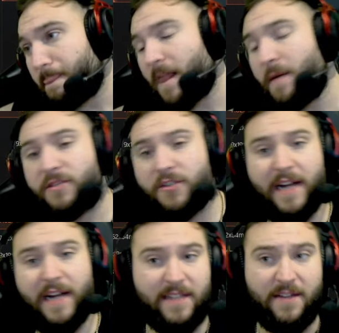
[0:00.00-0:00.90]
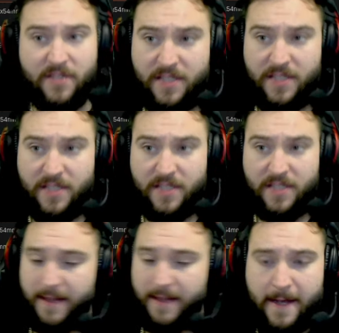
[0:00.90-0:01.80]
Oh, sorry, I had to have a sip of tea
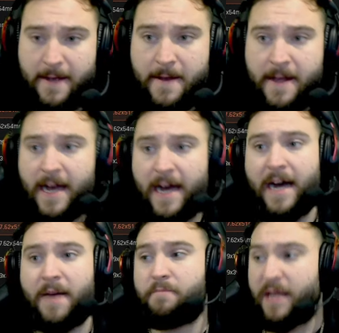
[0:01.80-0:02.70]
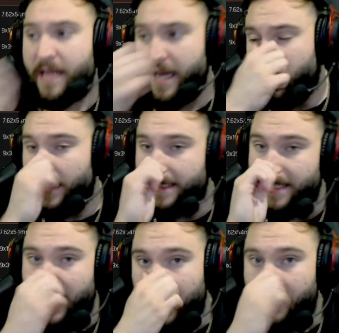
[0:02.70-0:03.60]
there. But yeah, guys,
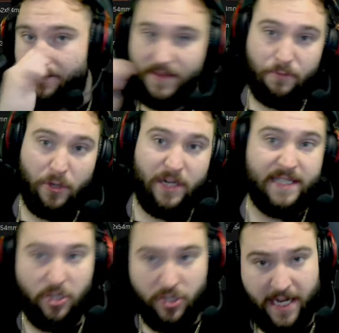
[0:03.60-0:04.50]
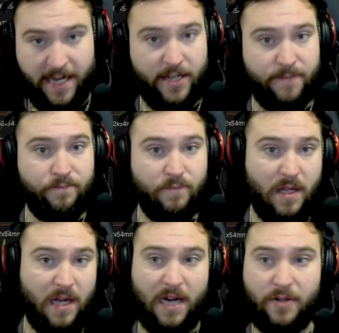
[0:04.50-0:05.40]
it's pretty stock standard.
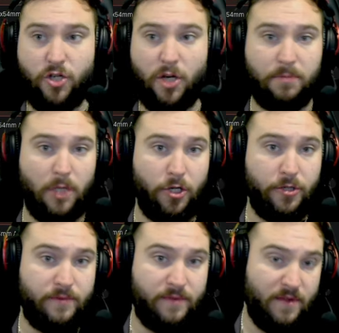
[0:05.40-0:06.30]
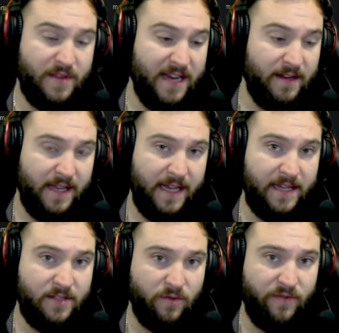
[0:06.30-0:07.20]
I'd top load 10 of
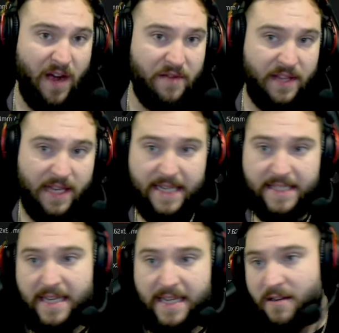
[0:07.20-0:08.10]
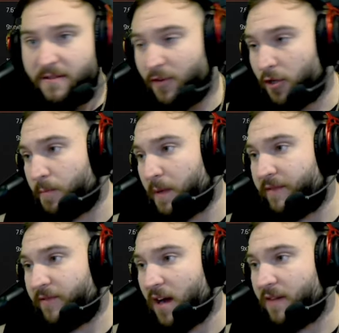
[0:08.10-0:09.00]
these or 5 of these, followed by
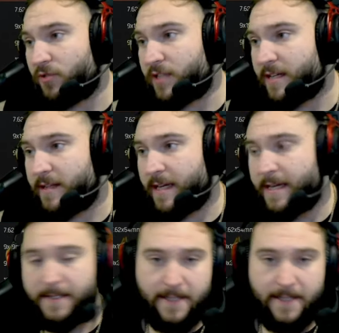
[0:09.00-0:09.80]
5 or 10 of these.